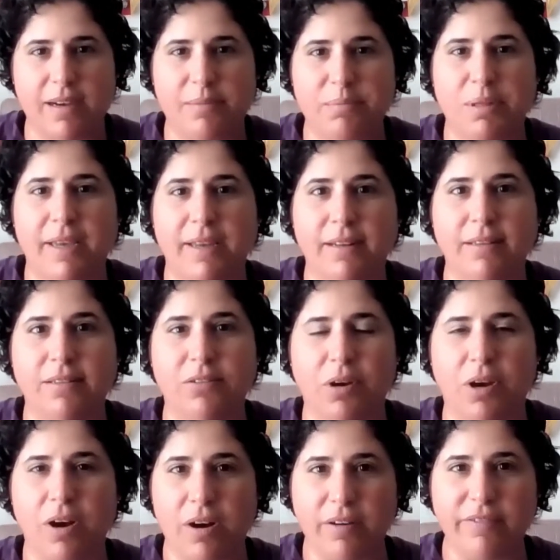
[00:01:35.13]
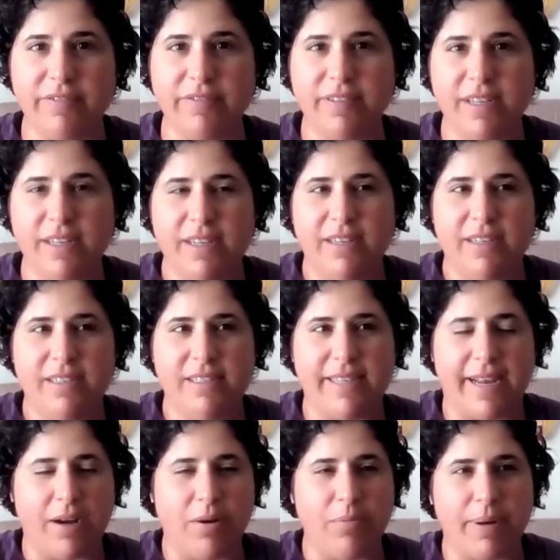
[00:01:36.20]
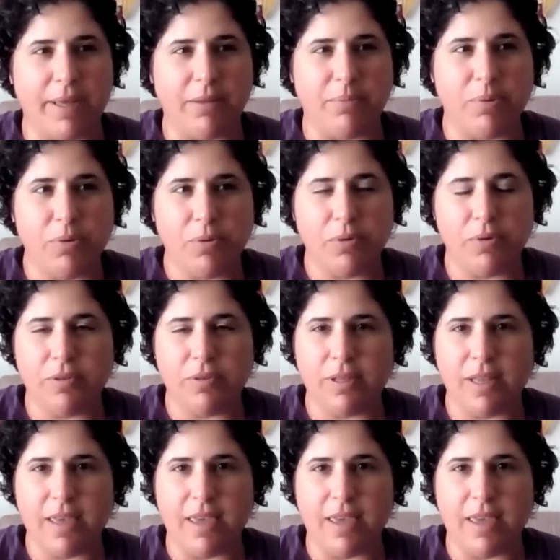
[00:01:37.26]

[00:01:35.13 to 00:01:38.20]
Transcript: played a little golf, sat out by the pool,